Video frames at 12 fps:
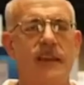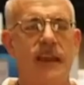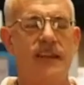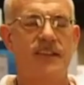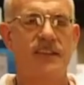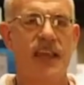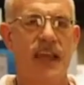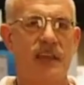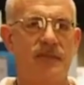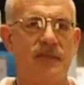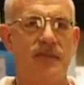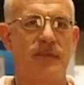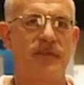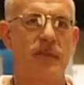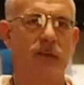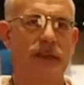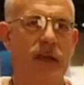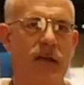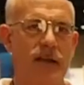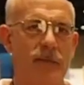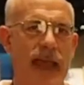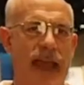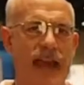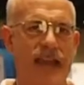It's a fully
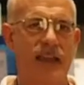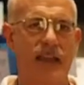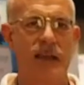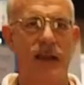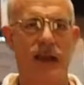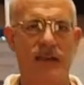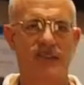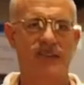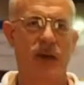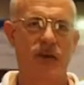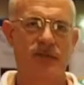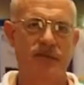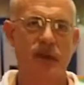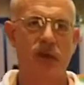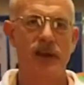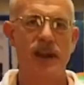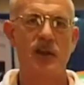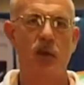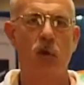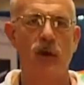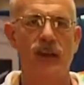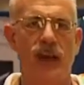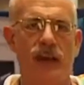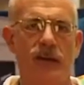automatic, uh, self-loading core
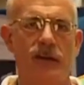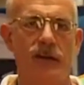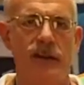cutter.